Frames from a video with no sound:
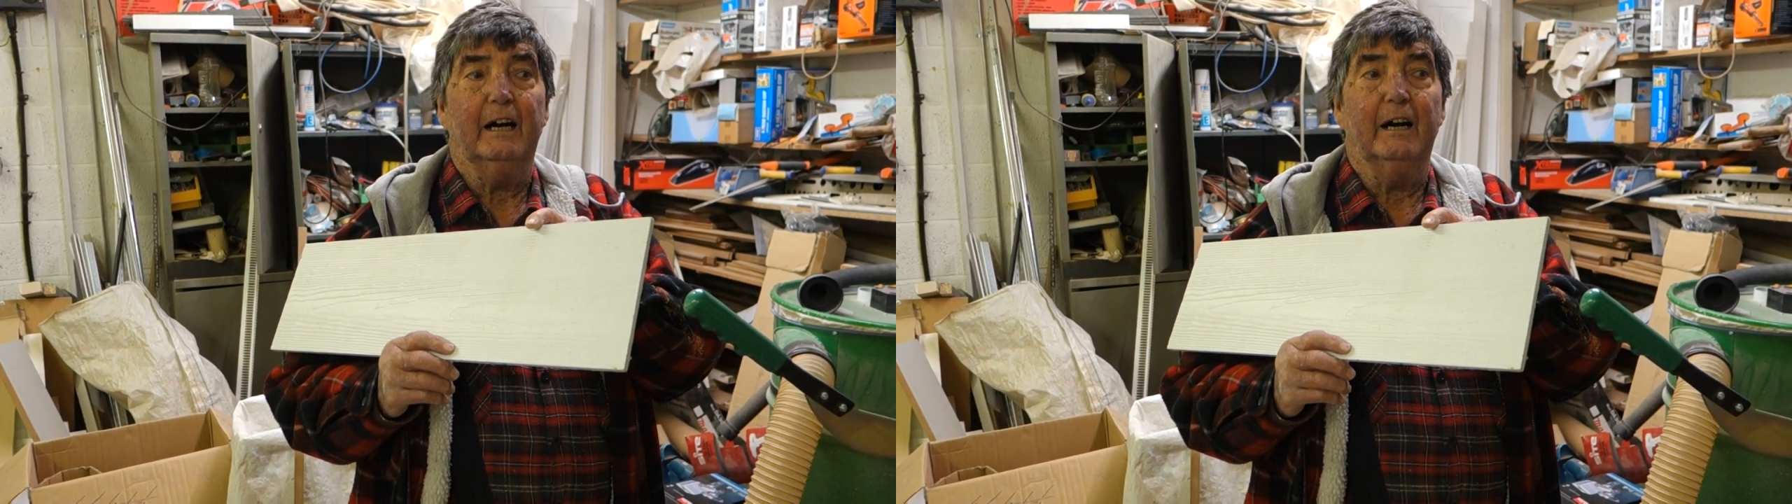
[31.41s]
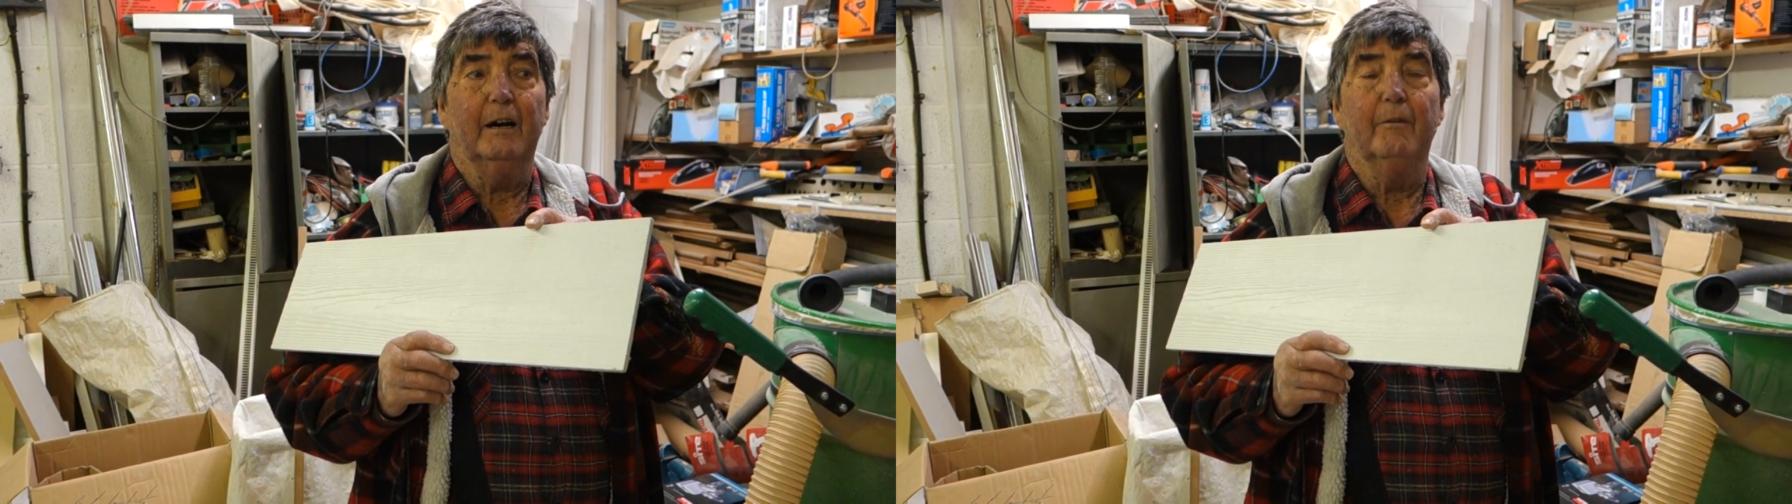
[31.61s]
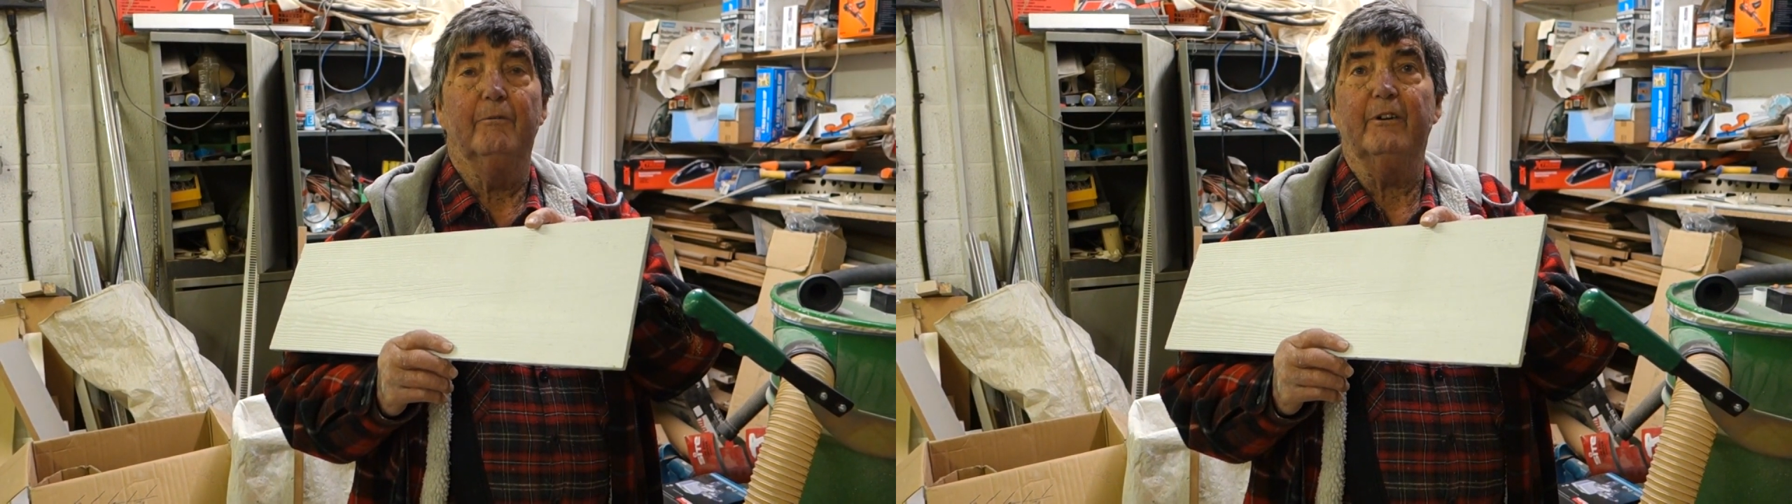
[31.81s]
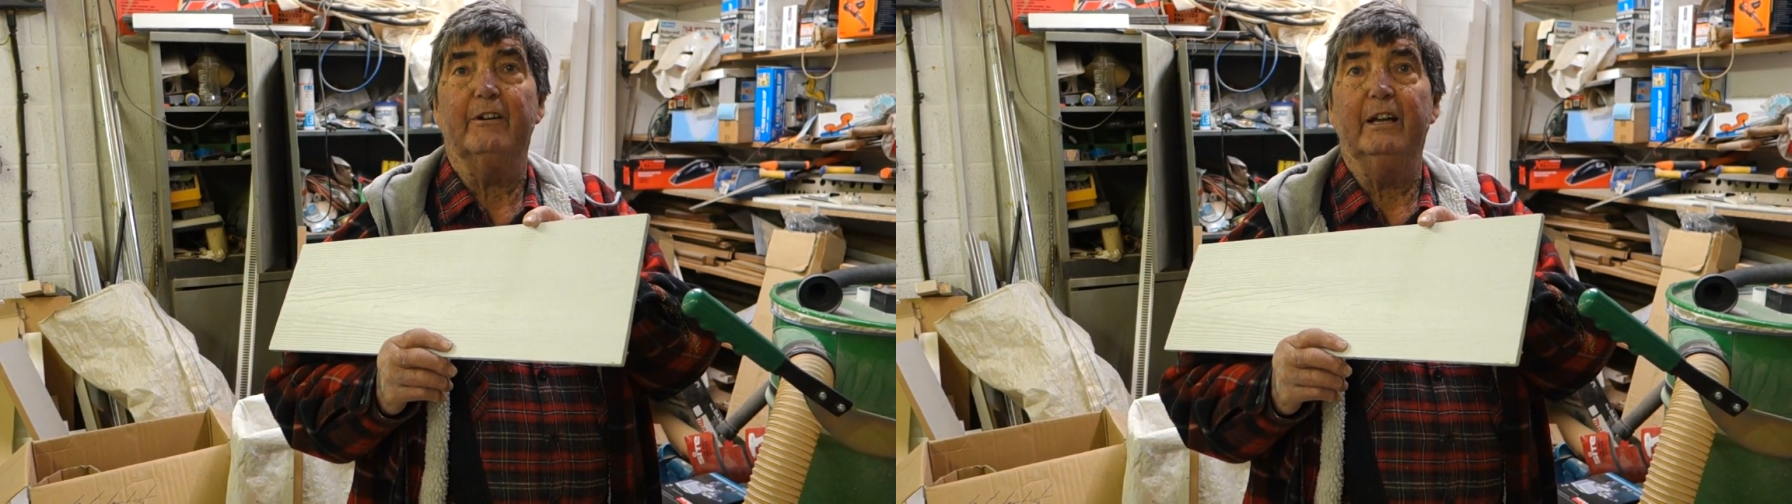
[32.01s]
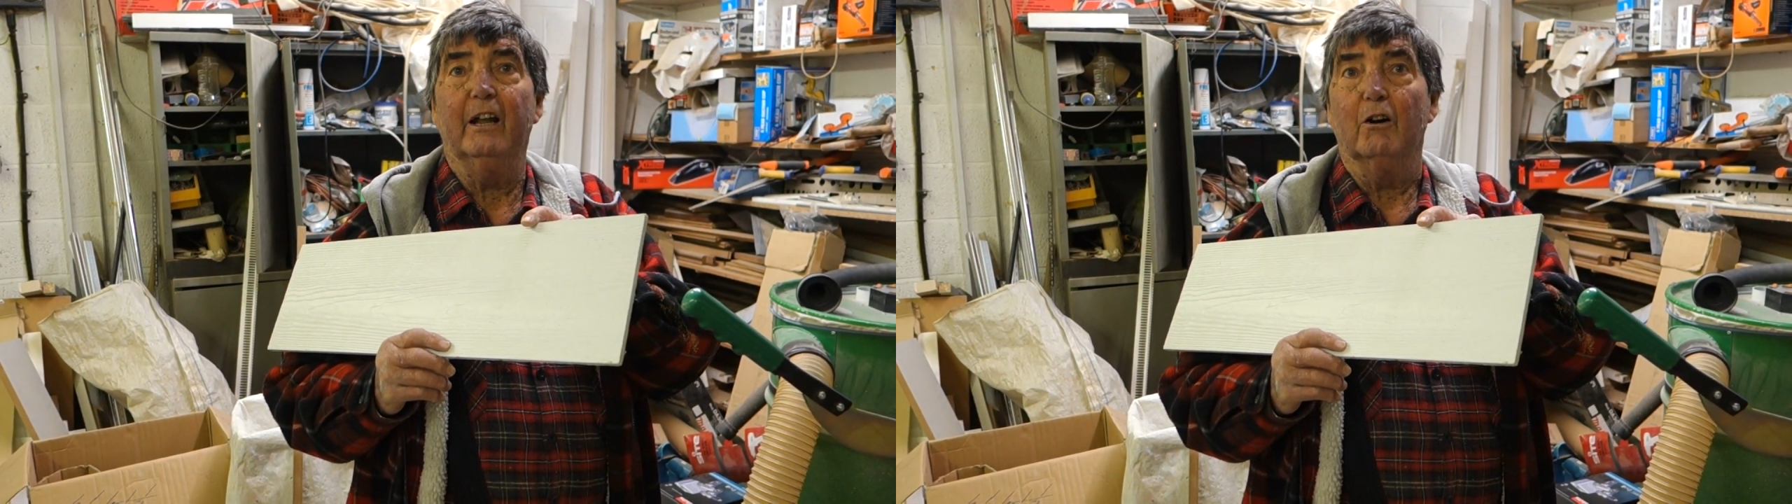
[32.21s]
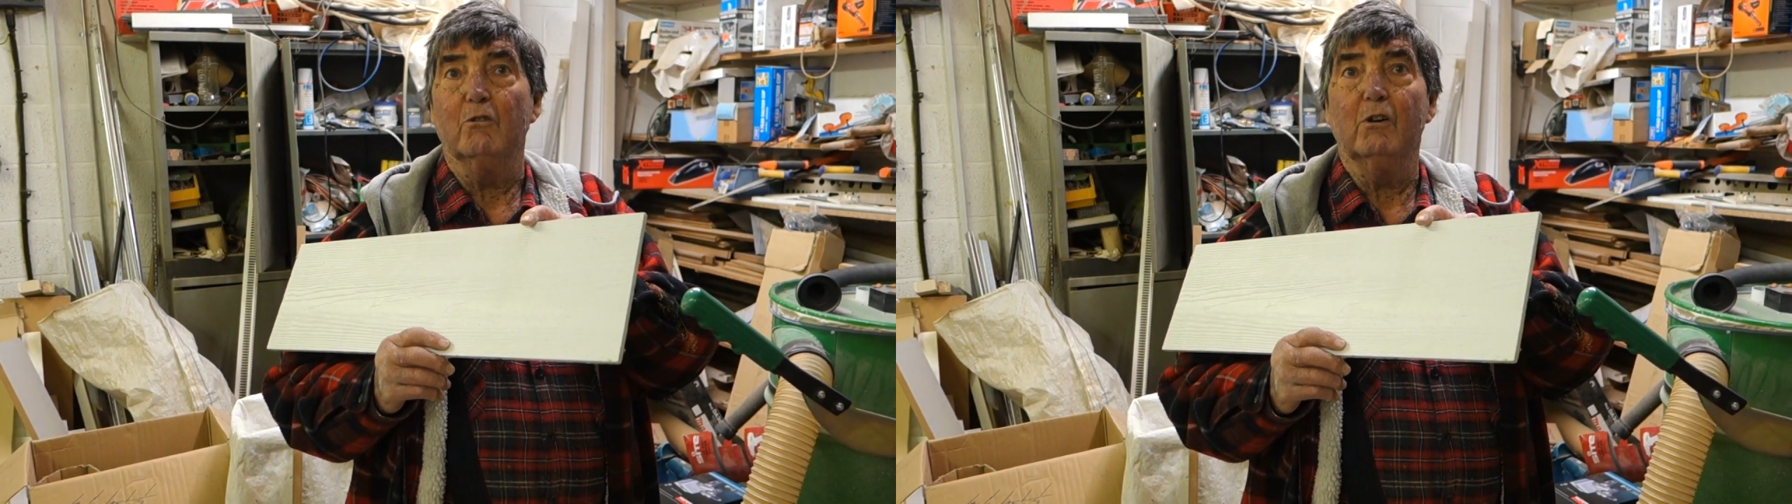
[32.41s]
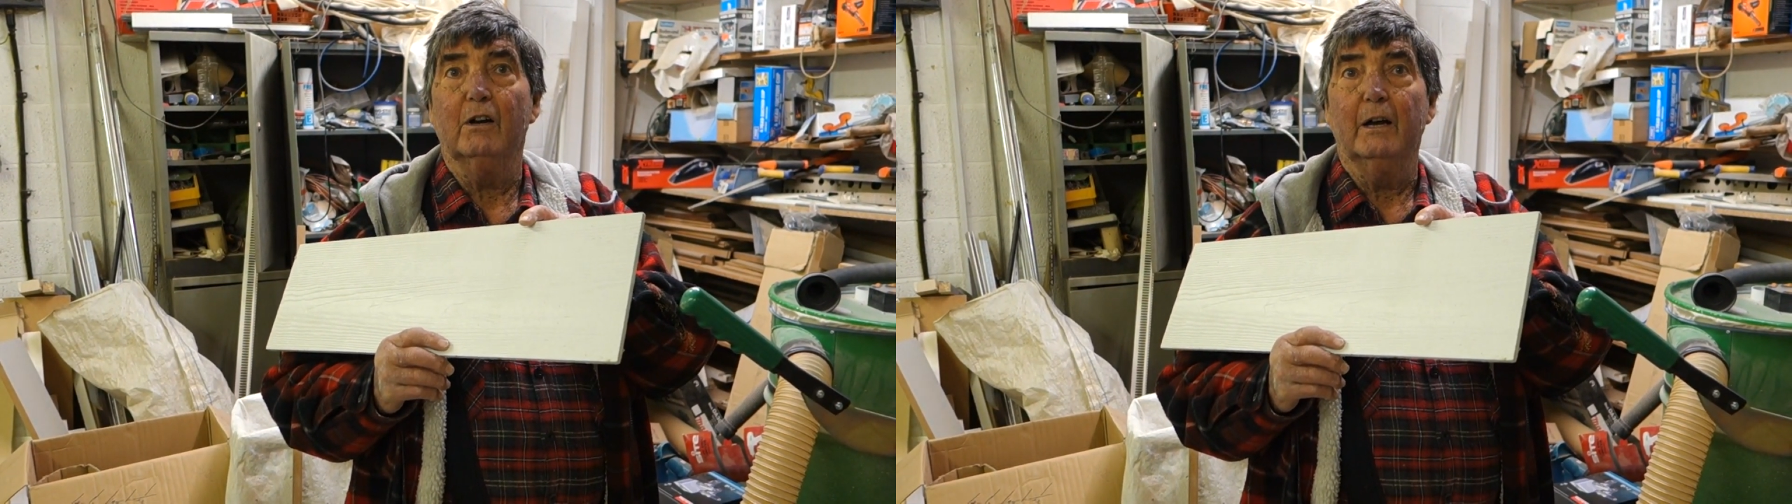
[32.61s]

very low.